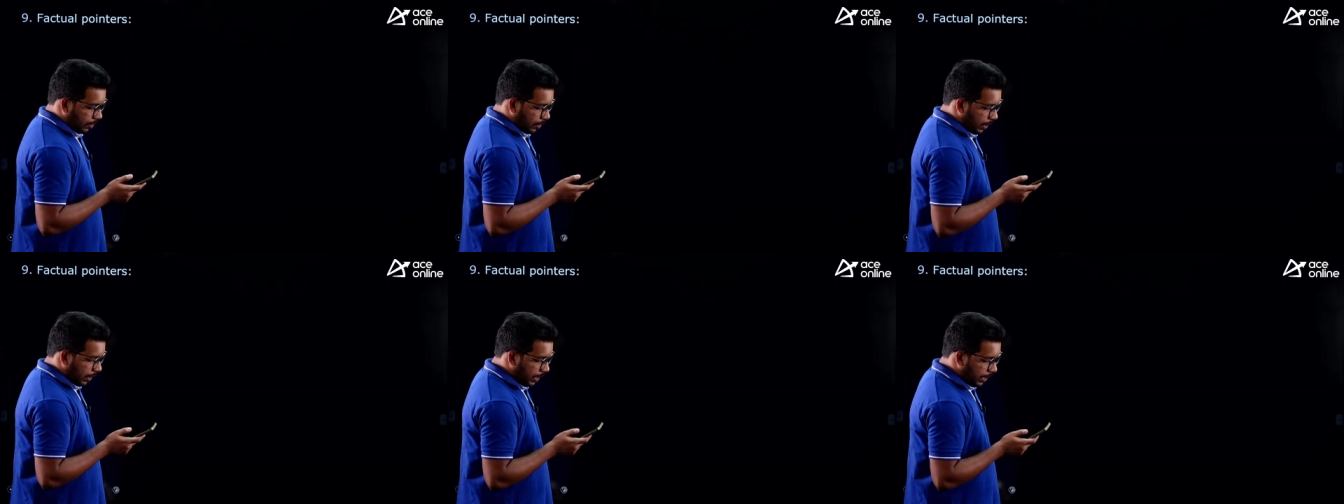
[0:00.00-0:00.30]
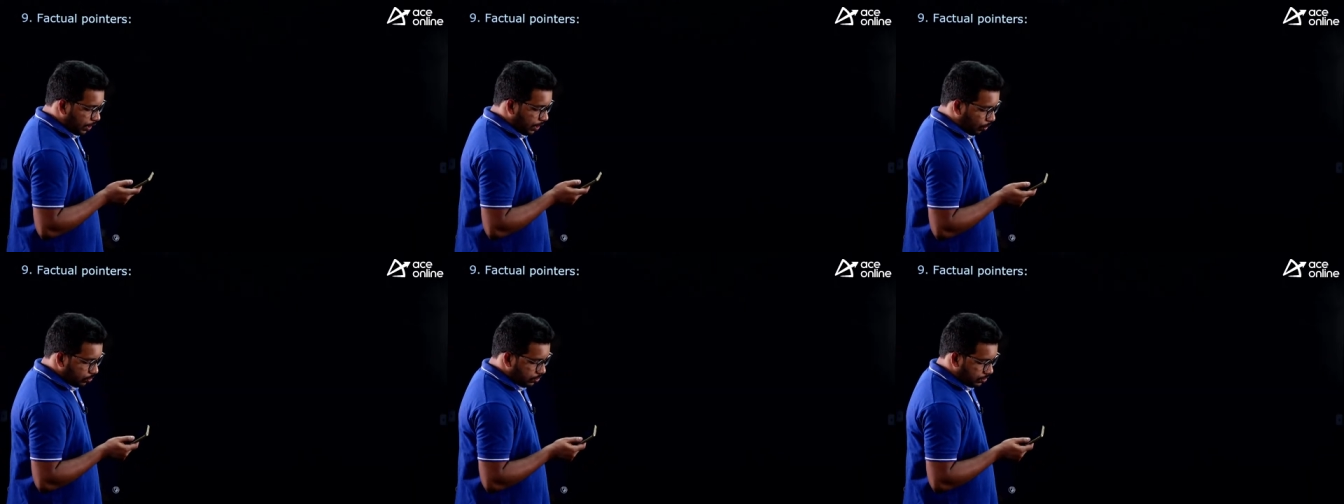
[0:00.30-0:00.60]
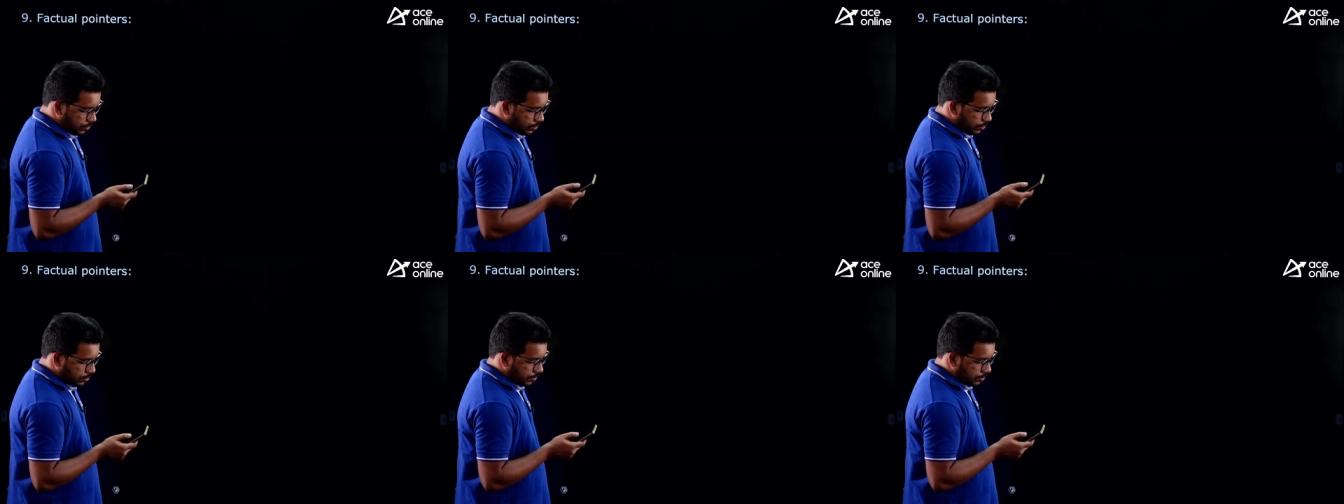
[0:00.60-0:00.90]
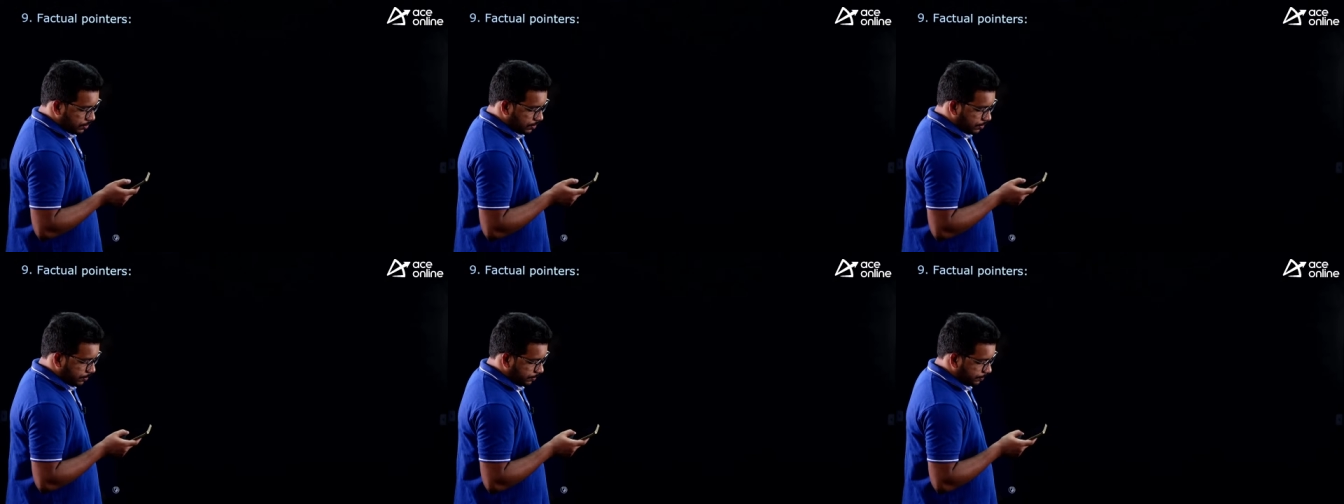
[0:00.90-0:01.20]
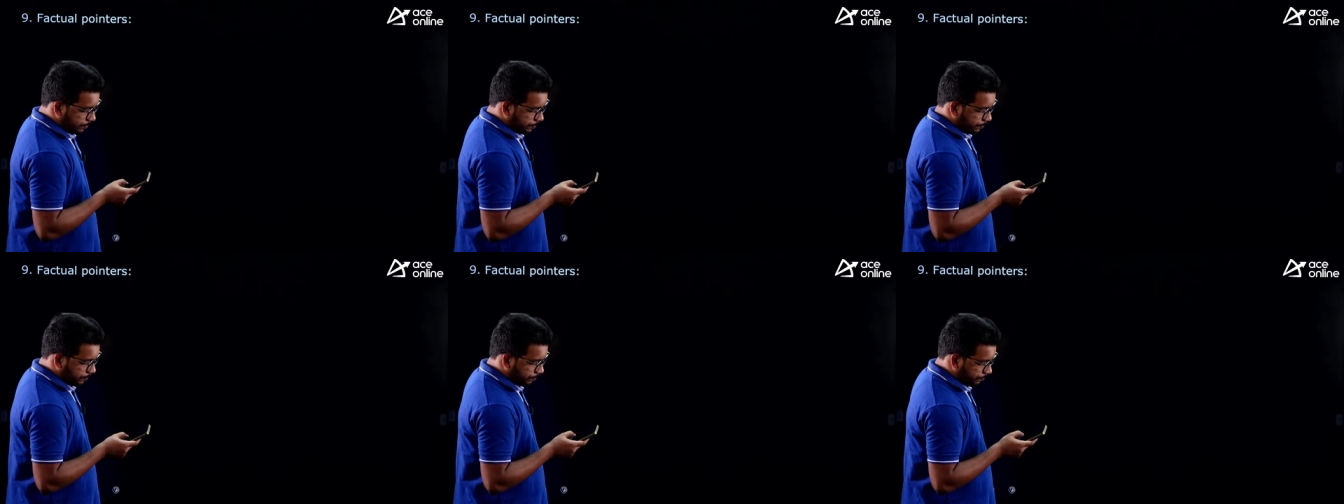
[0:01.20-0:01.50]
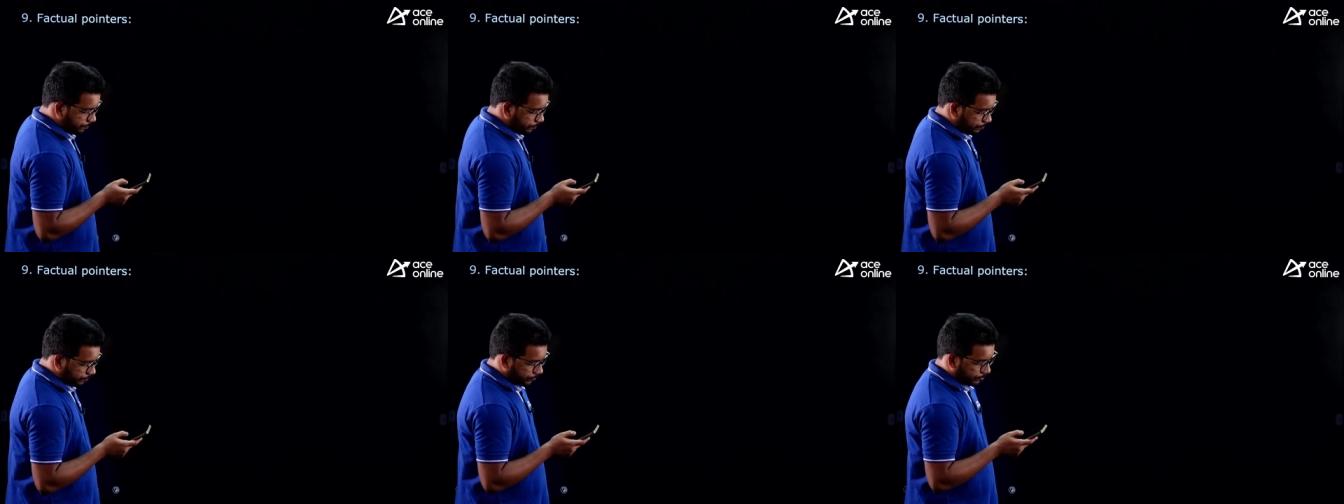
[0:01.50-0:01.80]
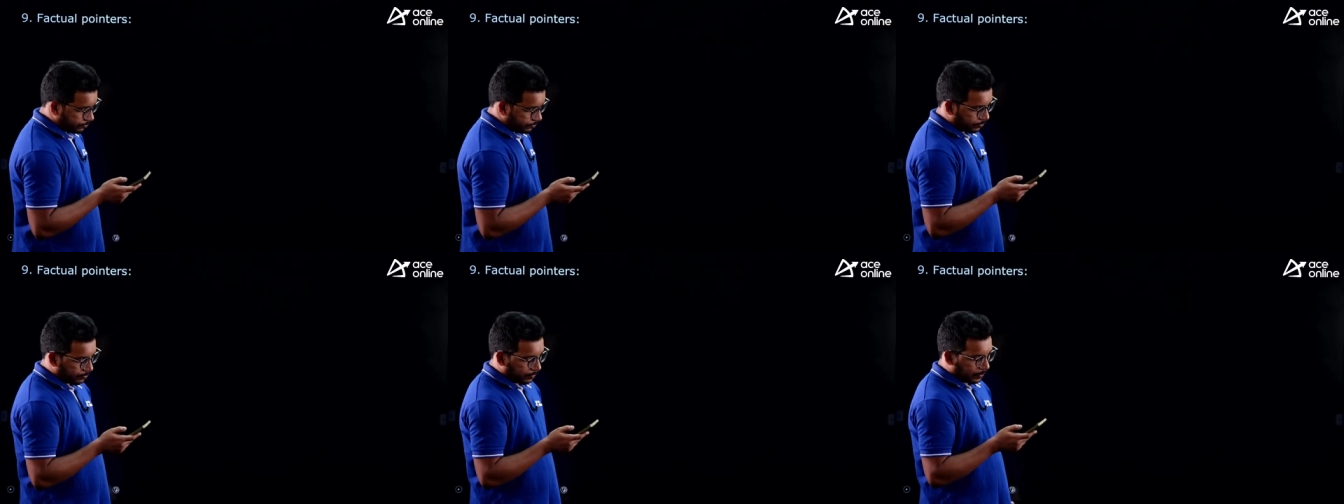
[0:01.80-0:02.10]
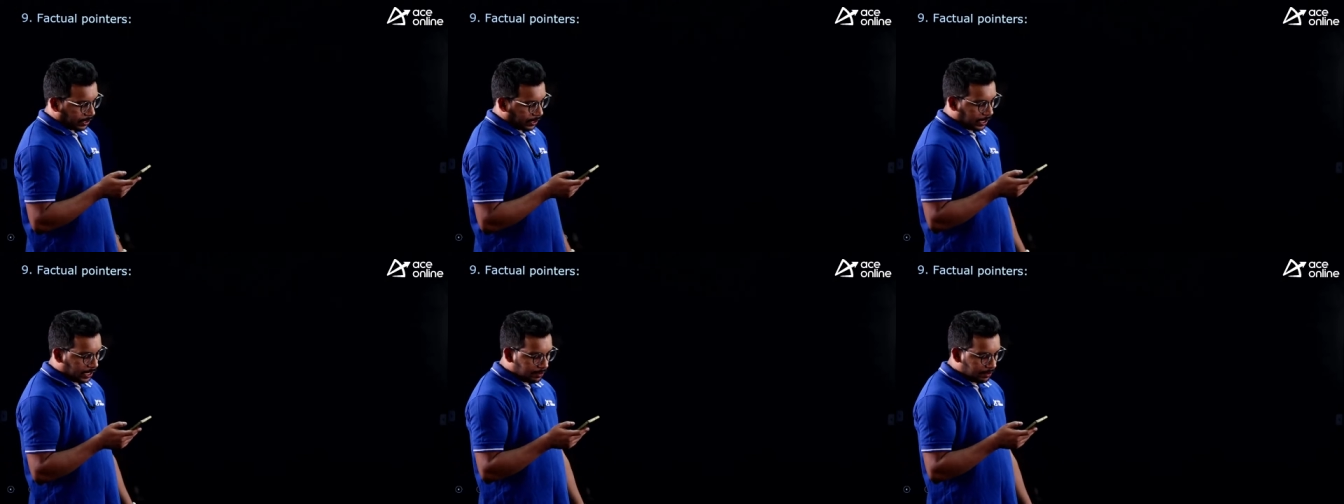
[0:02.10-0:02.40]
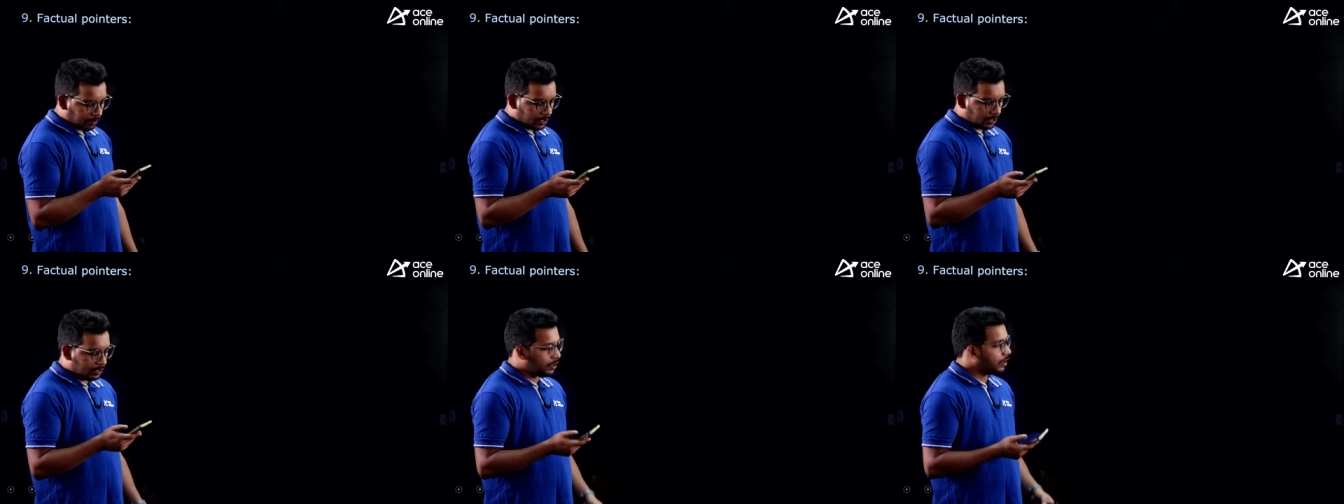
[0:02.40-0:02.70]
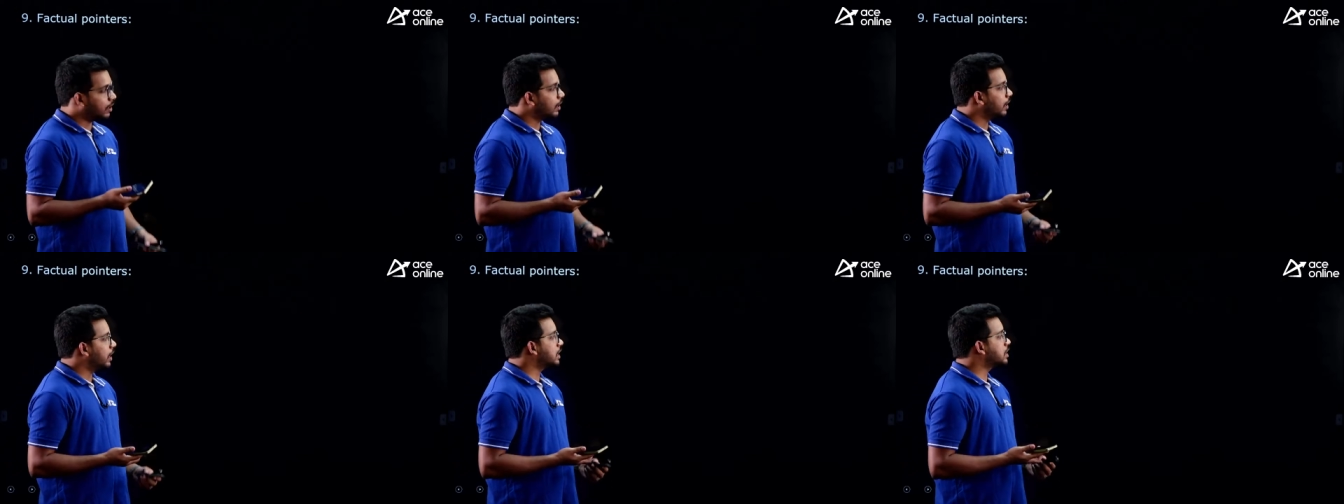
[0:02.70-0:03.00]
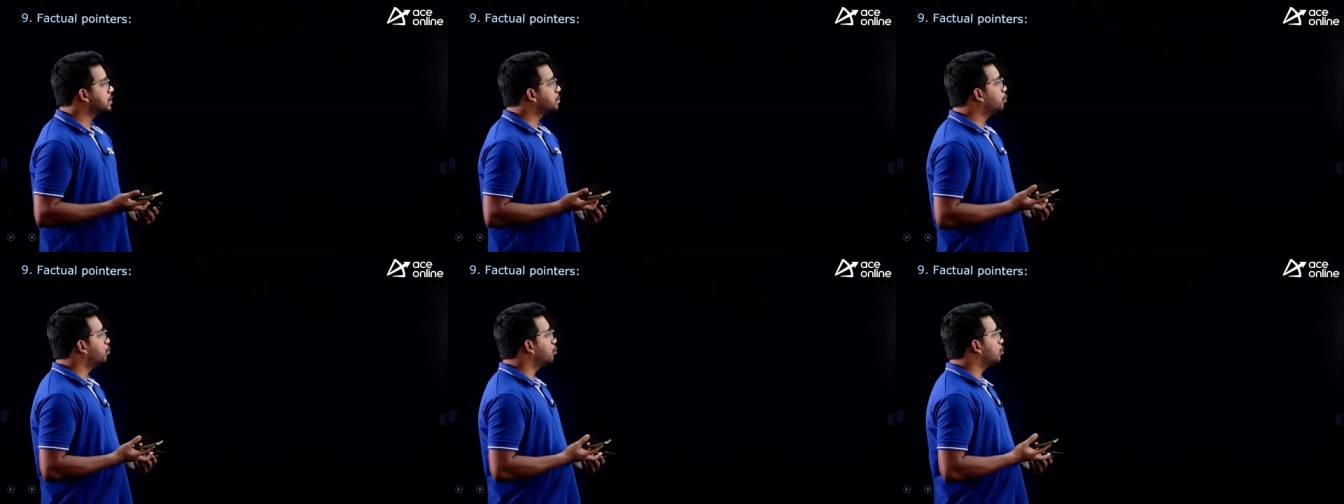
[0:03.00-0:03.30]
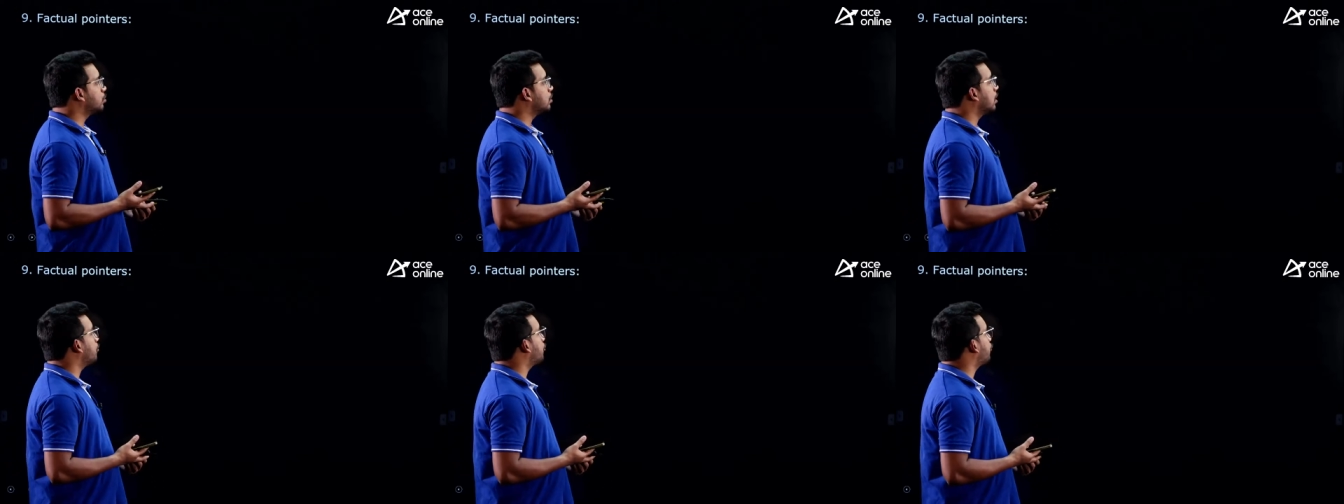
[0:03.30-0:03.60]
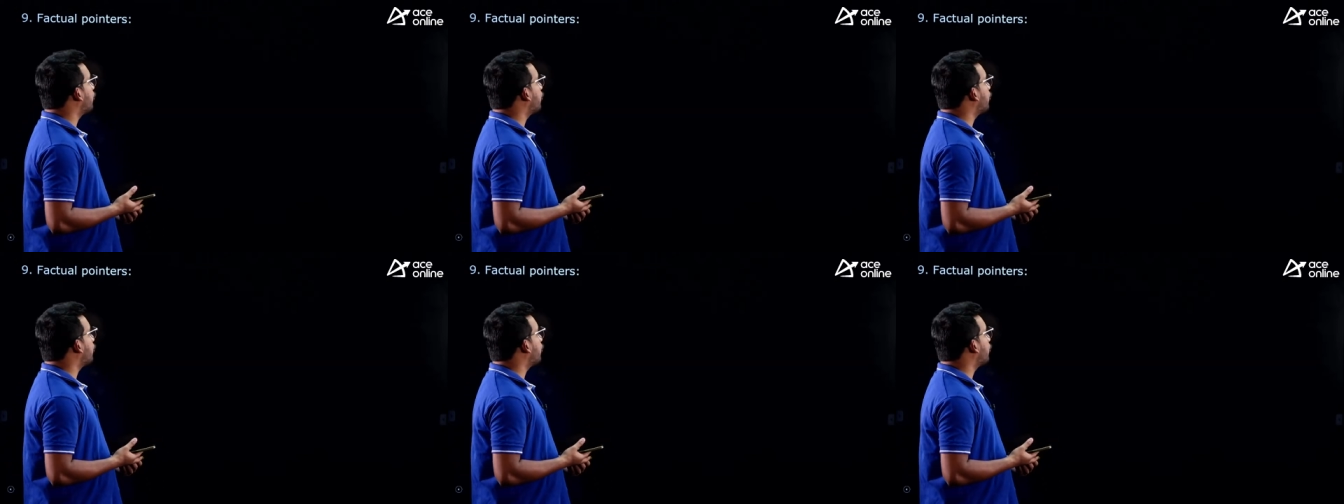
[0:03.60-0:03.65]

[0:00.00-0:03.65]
Any doubts? Anyone? Let us move to the